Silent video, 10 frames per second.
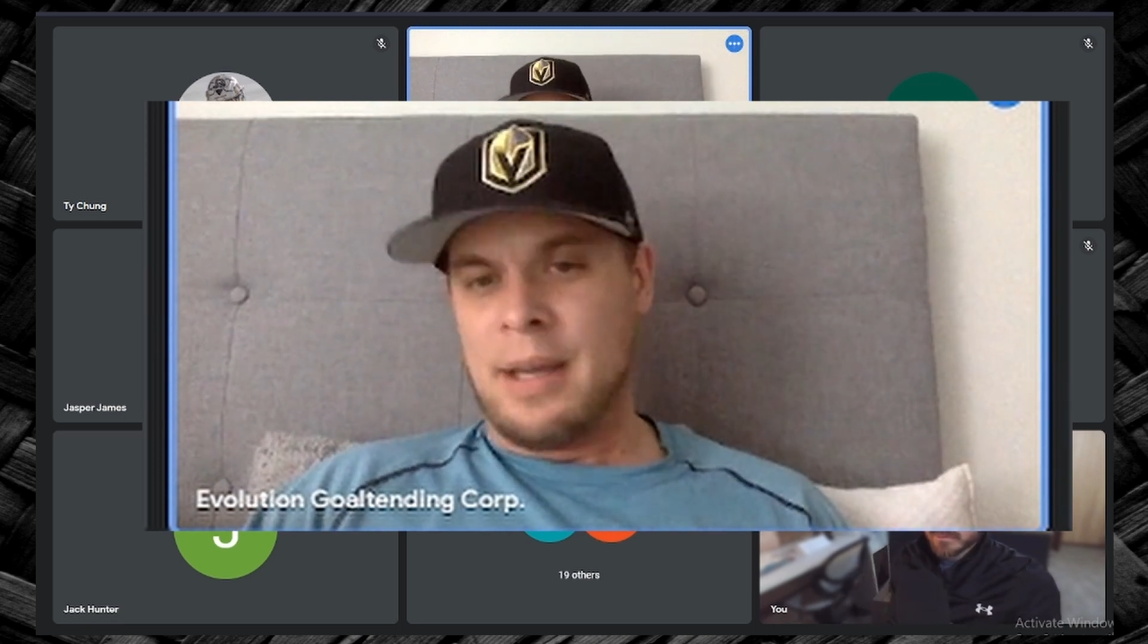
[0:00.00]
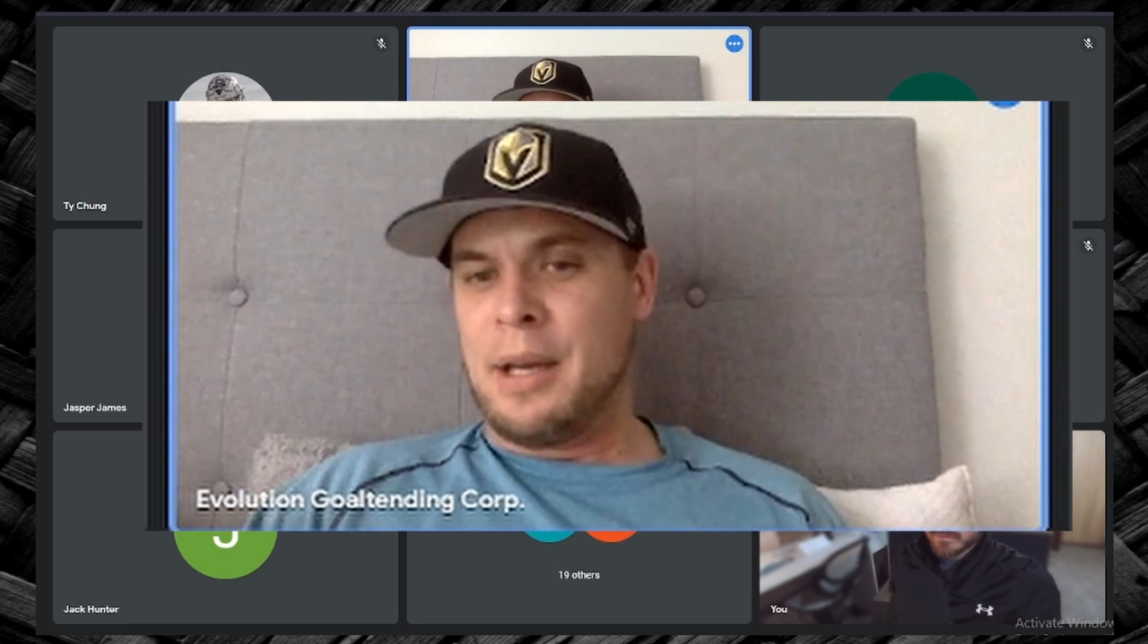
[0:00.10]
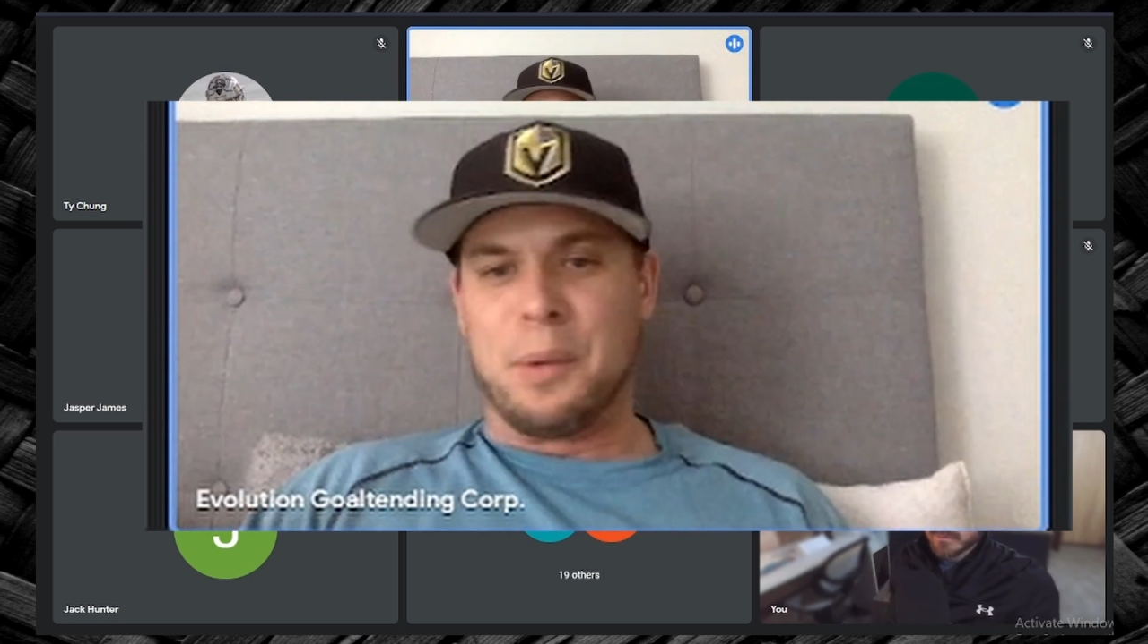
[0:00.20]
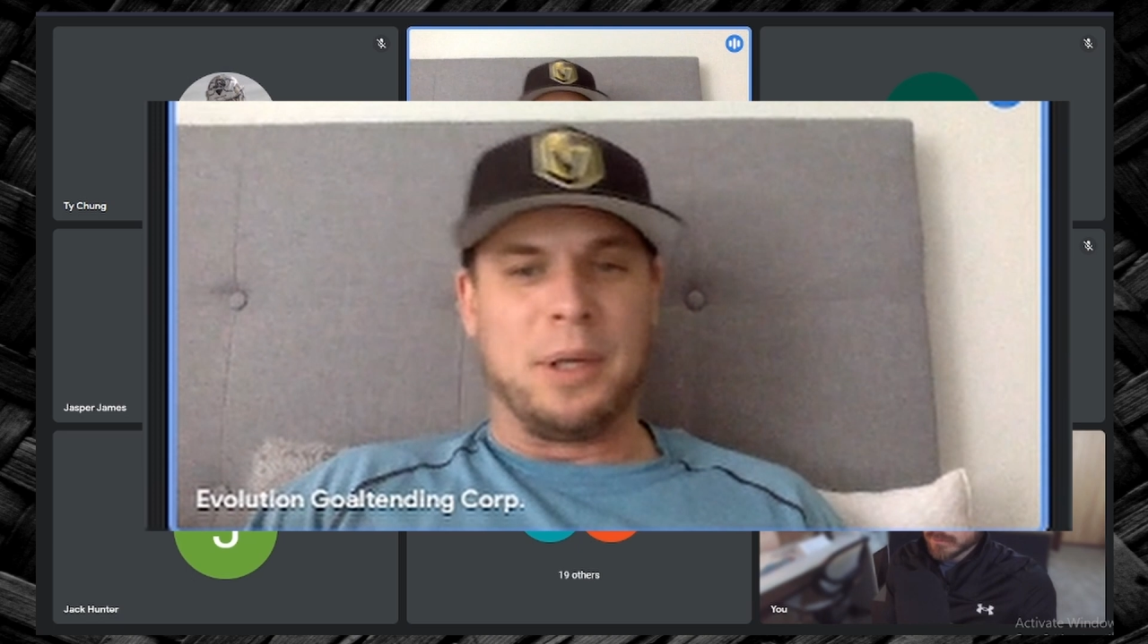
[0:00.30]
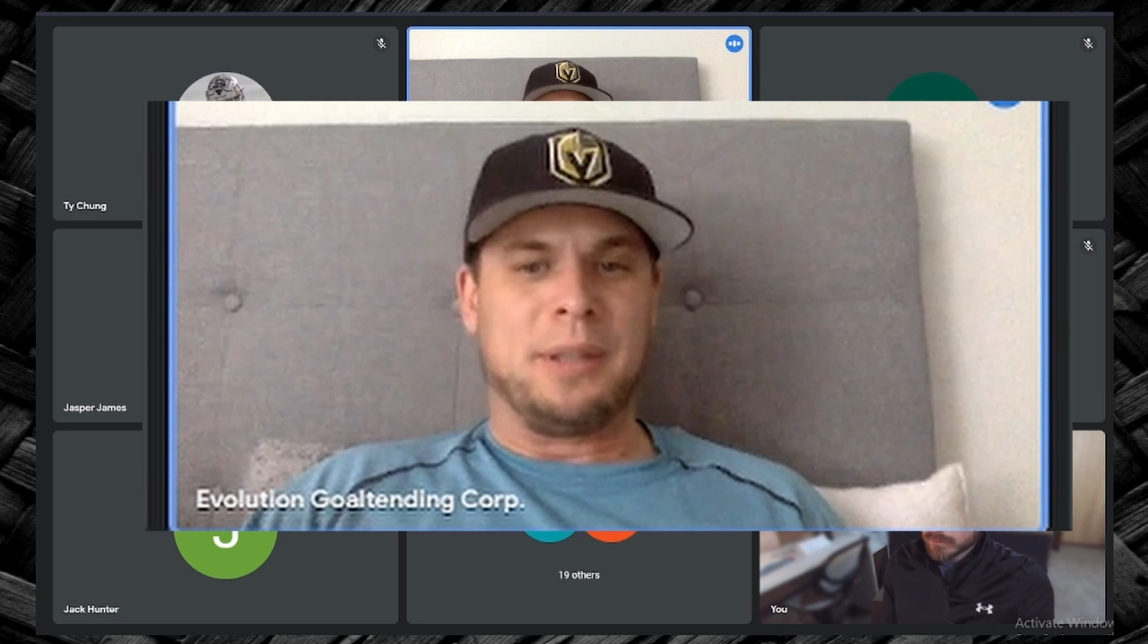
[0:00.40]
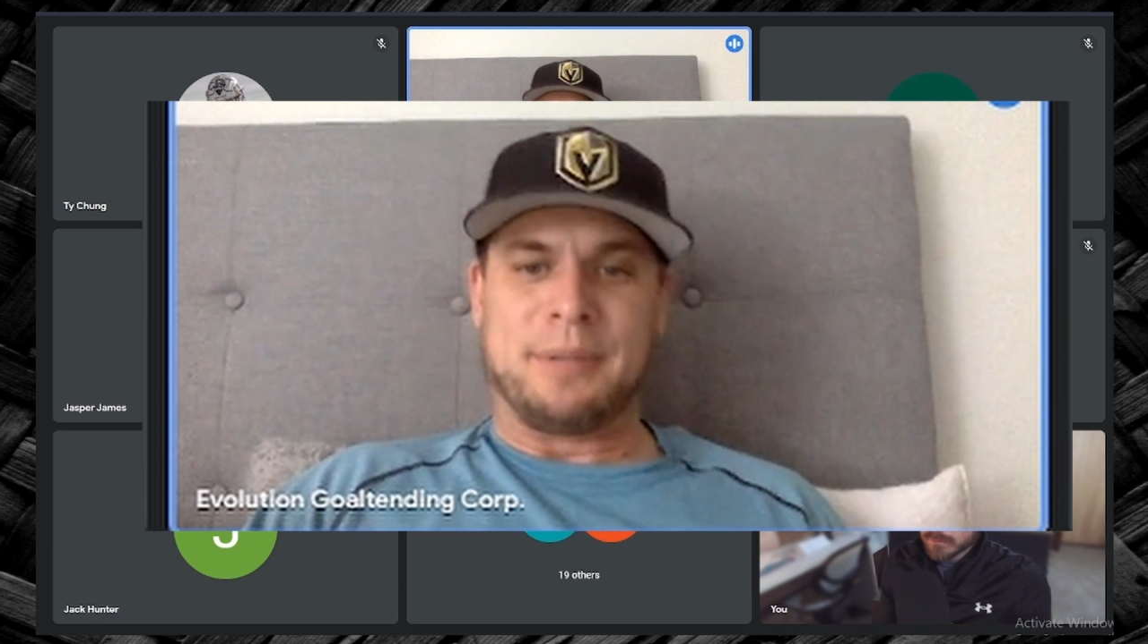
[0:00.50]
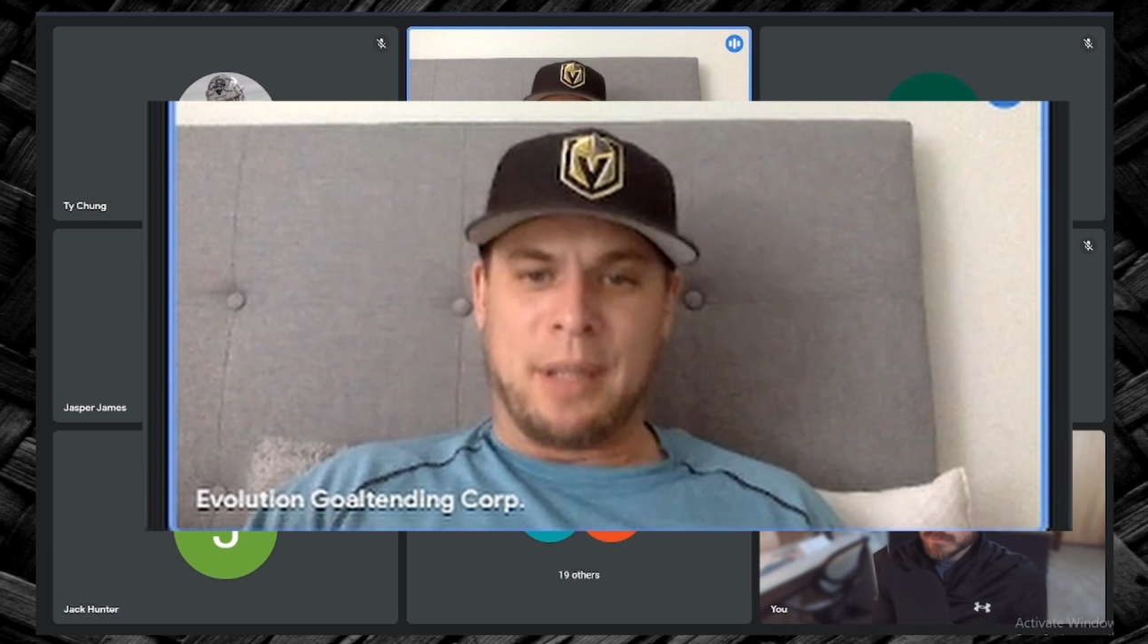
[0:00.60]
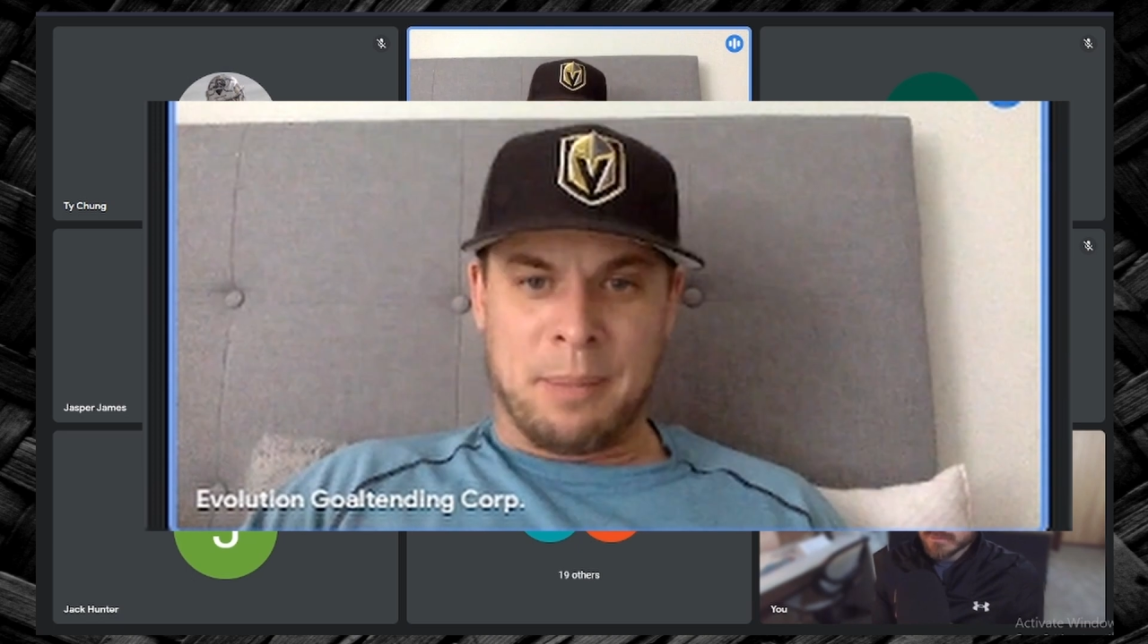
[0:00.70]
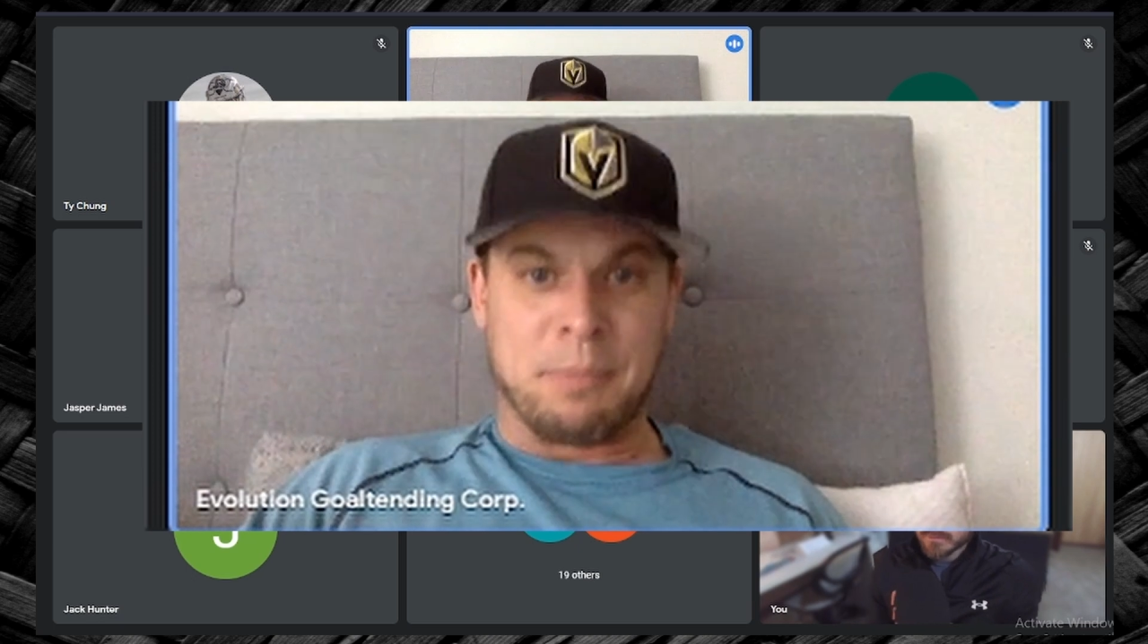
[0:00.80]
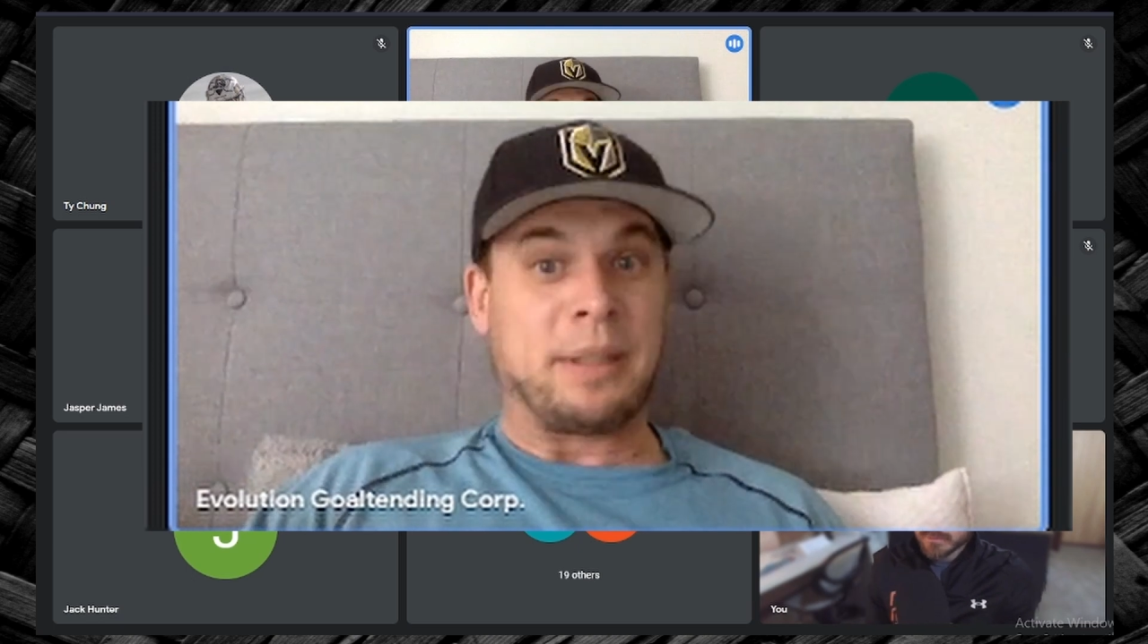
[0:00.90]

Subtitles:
well, I'm